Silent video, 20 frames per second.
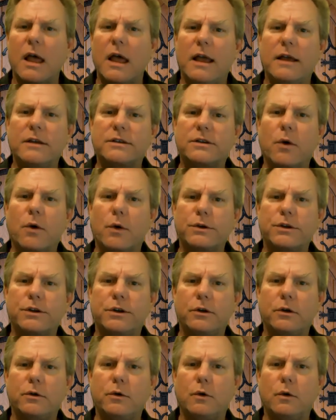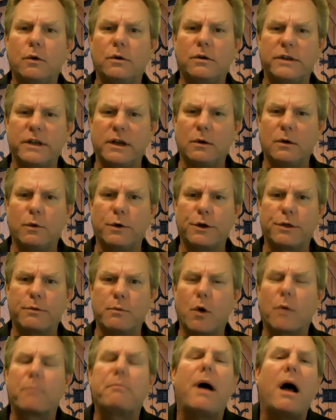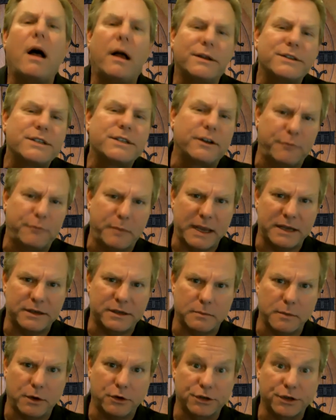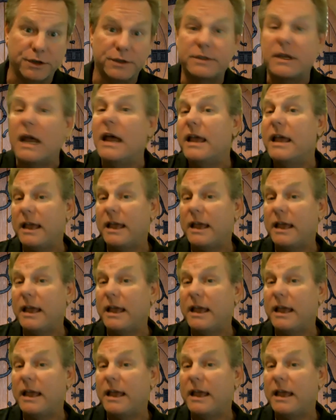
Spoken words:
is going to deal with more positive-based emotions,